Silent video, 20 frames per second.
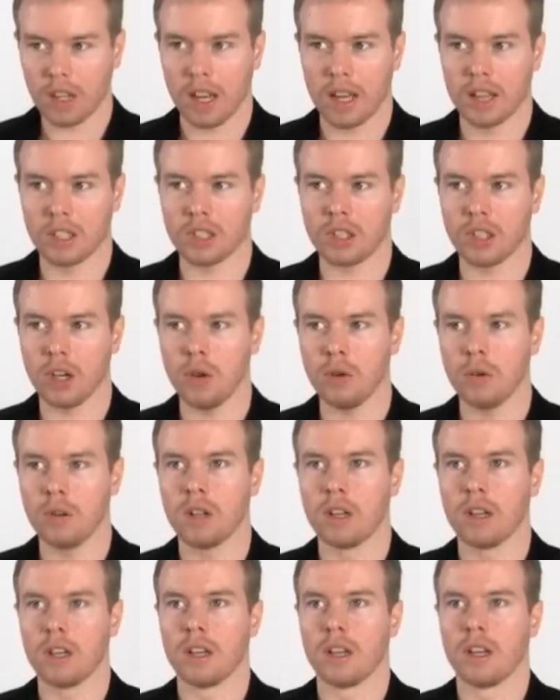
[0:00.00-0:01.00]
And
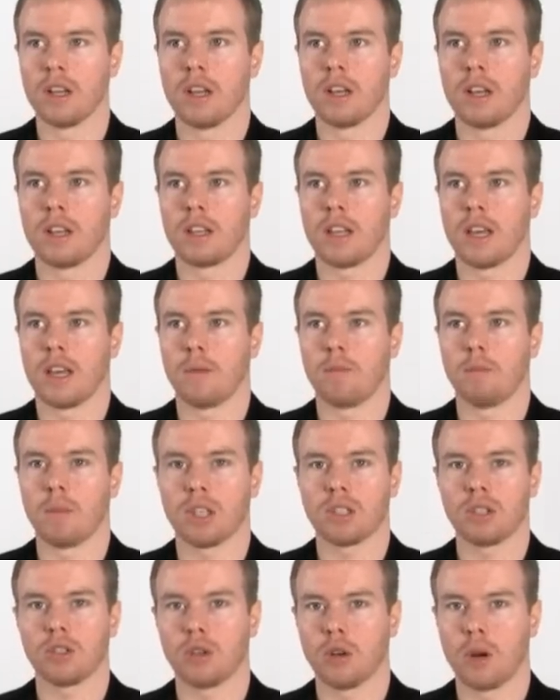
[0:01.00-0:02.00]
so they
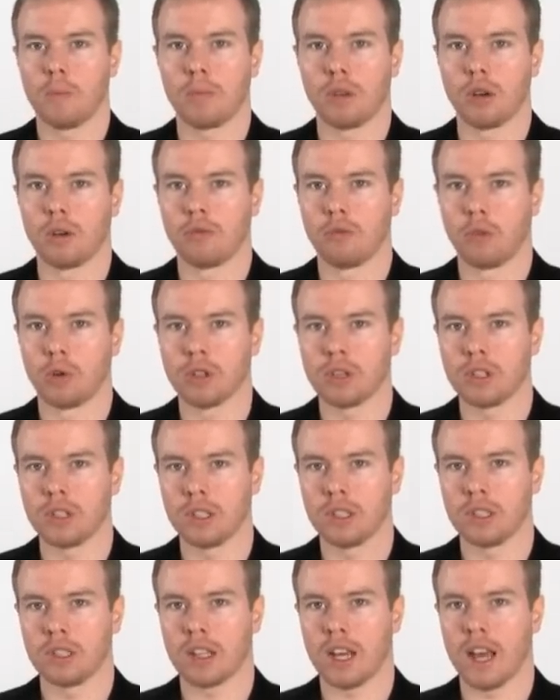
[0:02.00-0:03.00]
muster up their
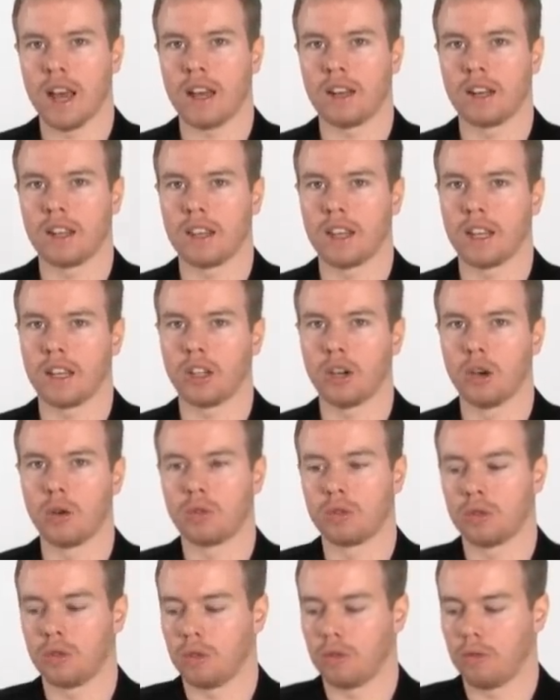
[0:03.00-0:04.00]
forces and they go
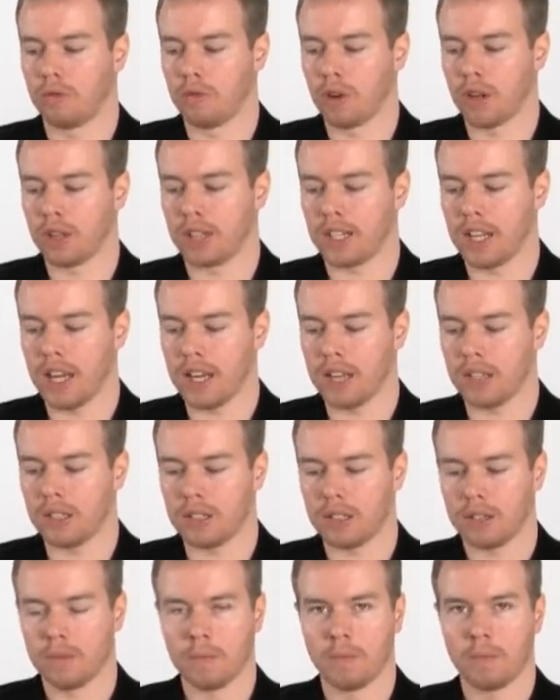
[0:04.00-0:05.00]
to the front
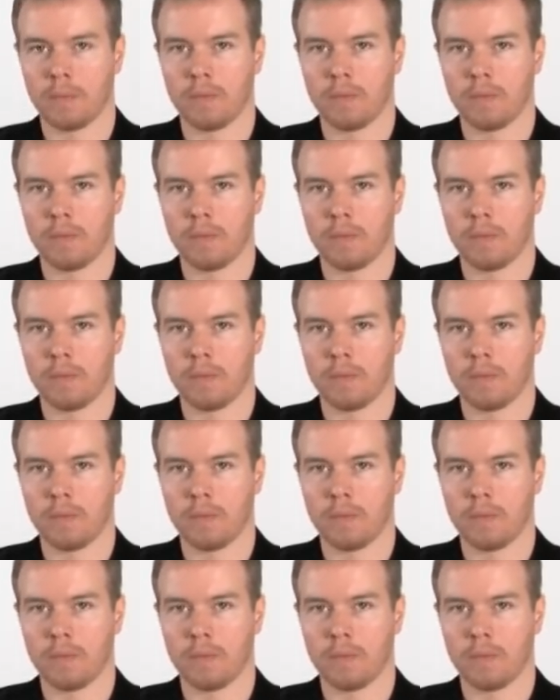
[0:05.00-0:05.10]
gate